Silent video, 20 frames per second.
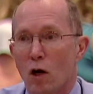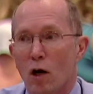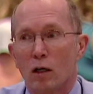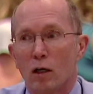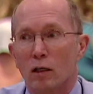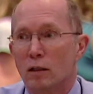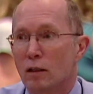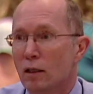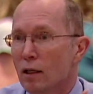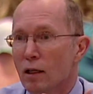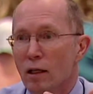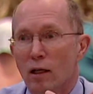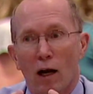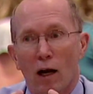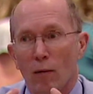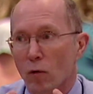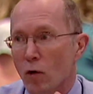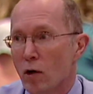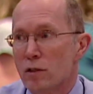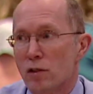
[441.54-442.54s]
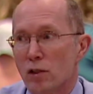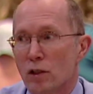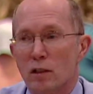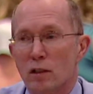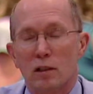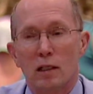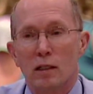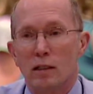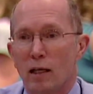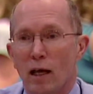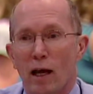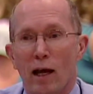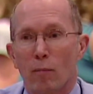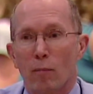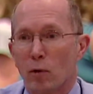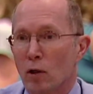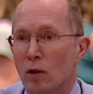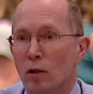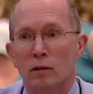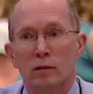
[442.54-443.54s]
other people at other meal
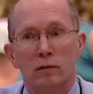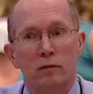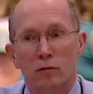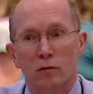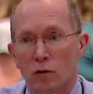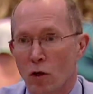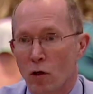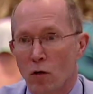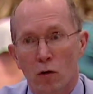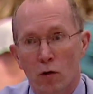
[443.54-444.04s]
tables, and